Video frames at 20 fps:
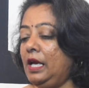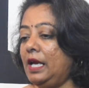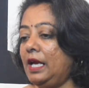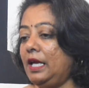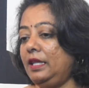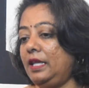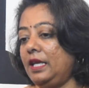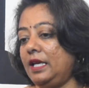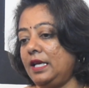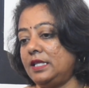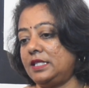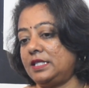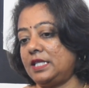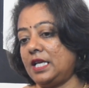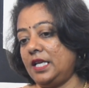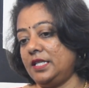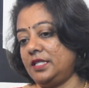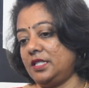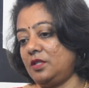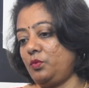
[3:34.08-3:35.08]
And they
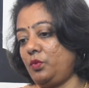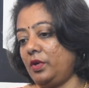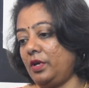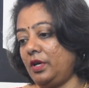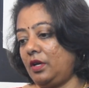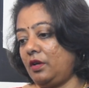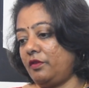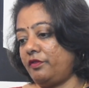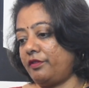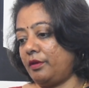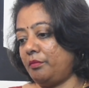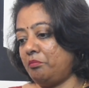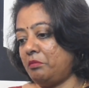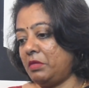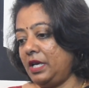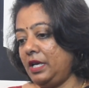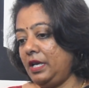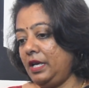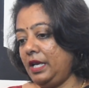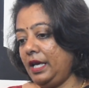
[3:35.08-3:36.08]
started work from
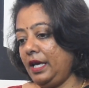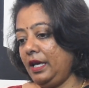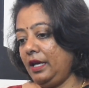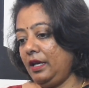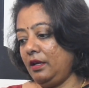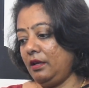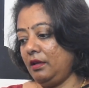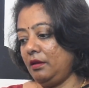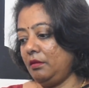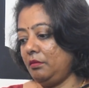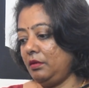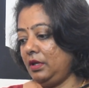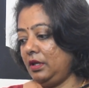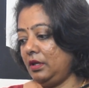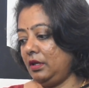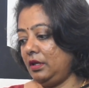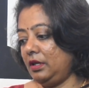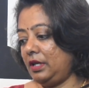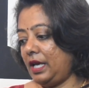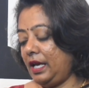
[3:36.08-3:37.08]
Monday,
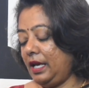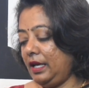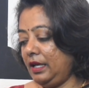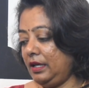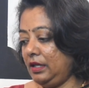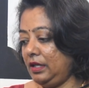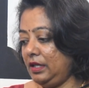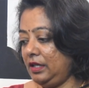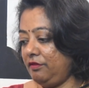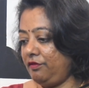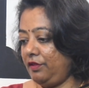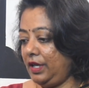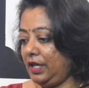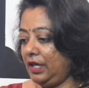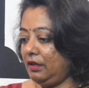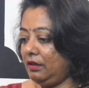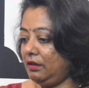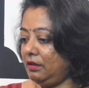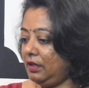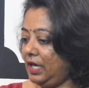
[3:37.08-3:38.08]
day,
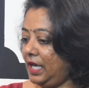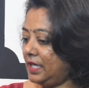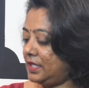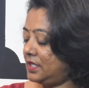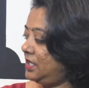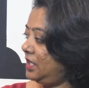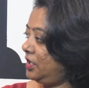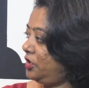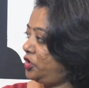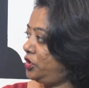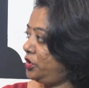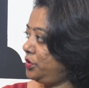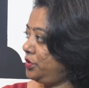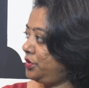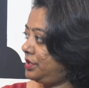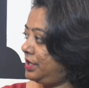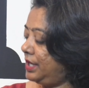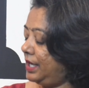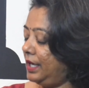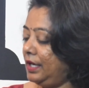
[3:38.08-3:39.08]
evening, next day,
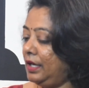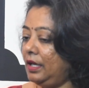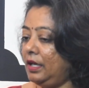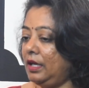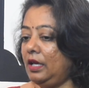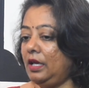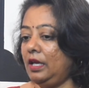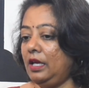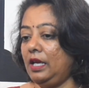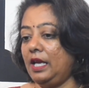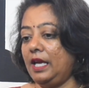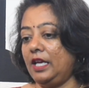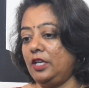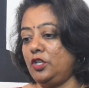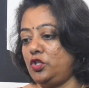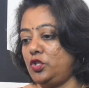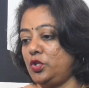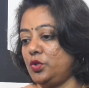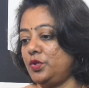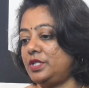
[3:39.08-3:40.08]
Tuesday. And
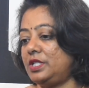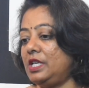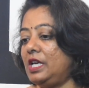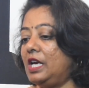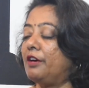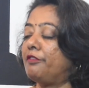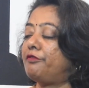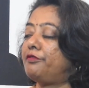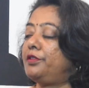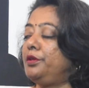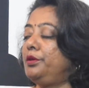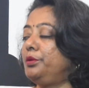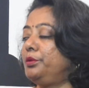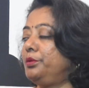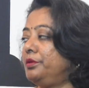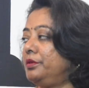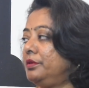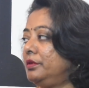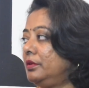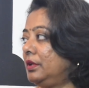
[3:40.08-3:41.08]
Tuesday
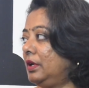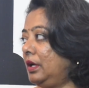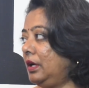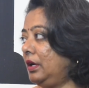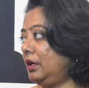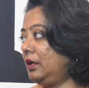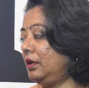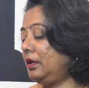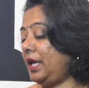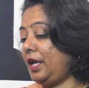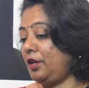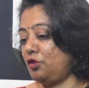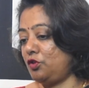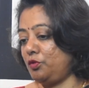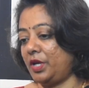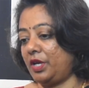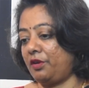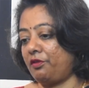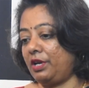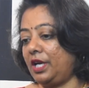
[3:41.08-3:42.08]
afternoon, Andrew
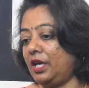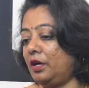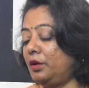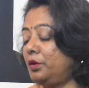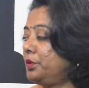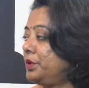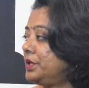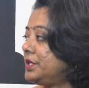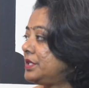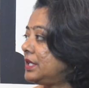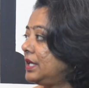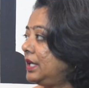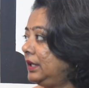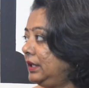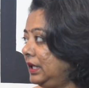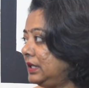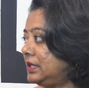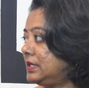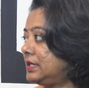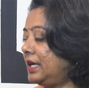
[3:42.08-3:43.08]
McGregor, who was at
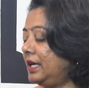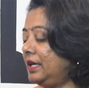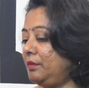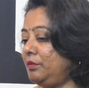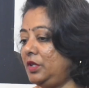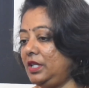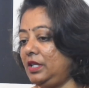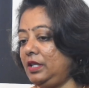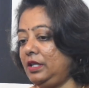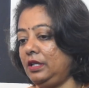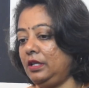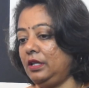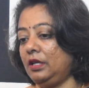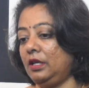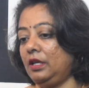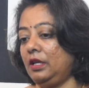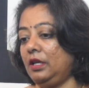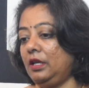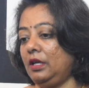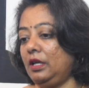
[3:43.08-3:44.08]
that time the
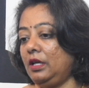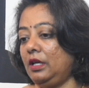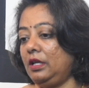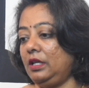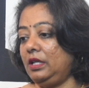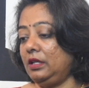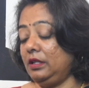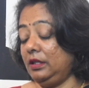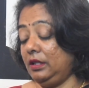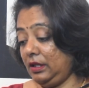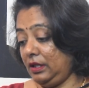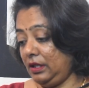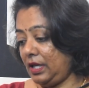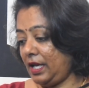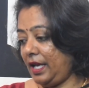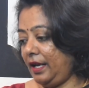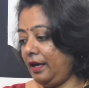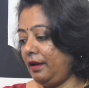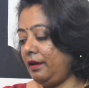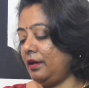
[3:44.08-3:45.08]

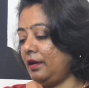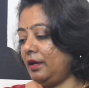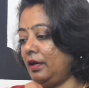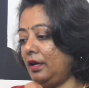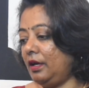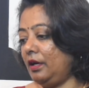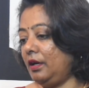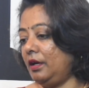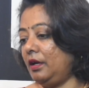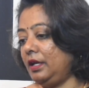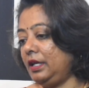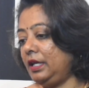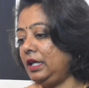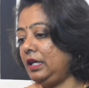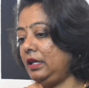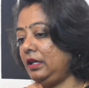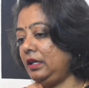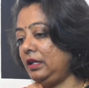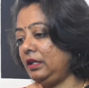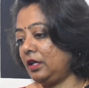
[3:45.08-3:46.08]
head,
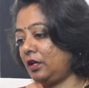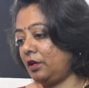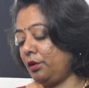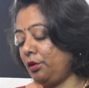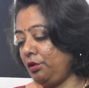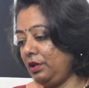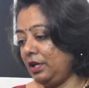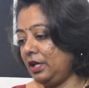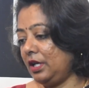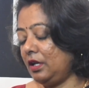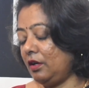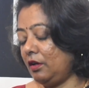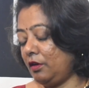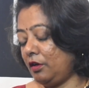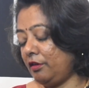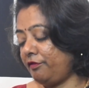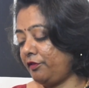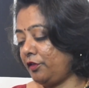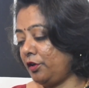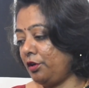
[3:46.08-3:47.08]
the
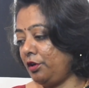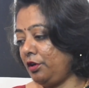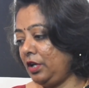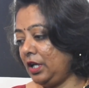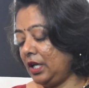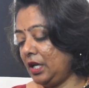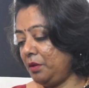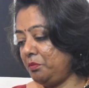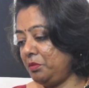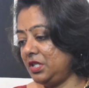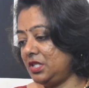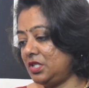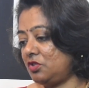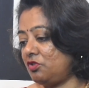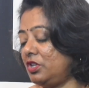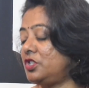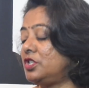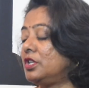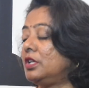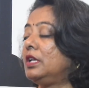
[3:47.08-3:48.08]
colonial
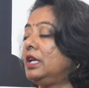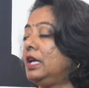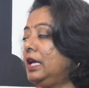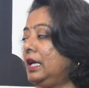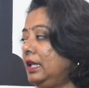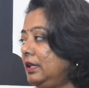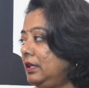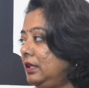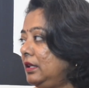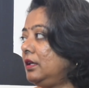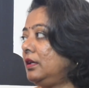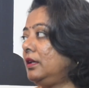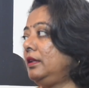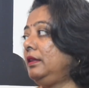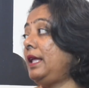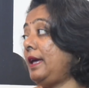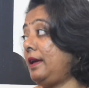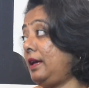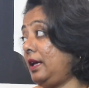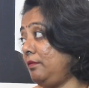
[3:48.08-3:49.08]
administration, they
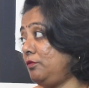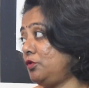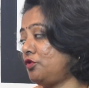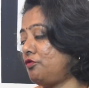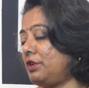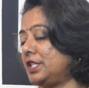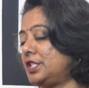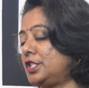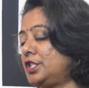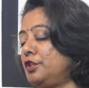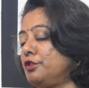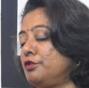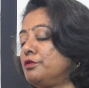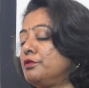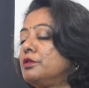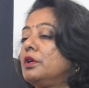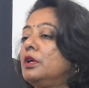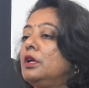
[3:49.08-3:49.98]
came to rescue.